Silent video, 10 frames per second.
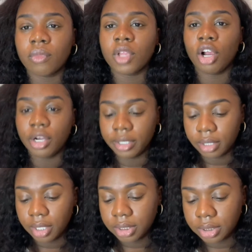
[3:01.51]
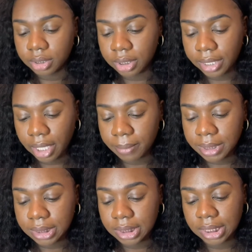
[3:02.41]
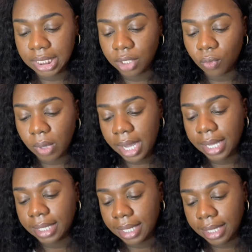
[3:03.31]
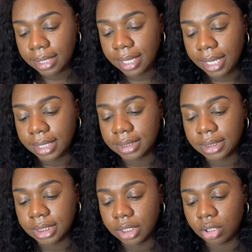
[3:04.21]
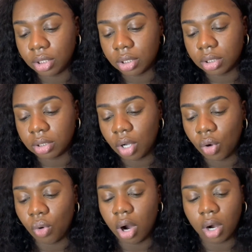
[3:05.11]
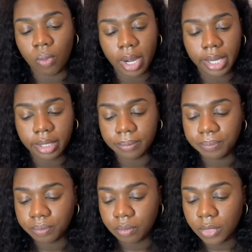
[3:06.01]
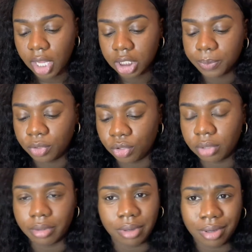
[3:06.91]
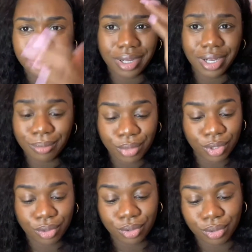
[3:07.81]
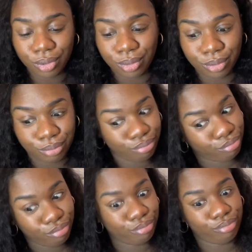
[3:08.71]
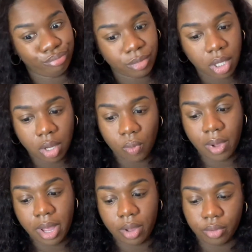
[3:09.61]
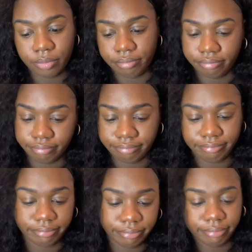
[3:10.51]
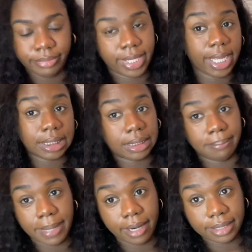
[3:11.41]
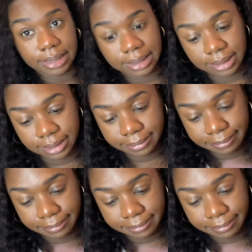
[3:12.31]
the name is CYNATORY. I spelled notary wrong. I am so, wow. That's embarrassing.